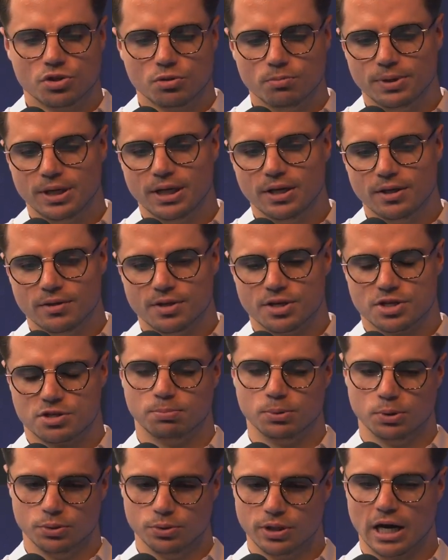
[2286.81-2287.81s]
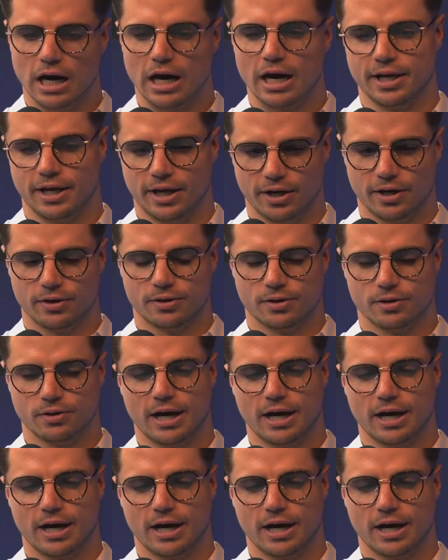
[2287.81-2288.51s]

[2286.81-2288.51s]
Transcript: to be this blue guy here,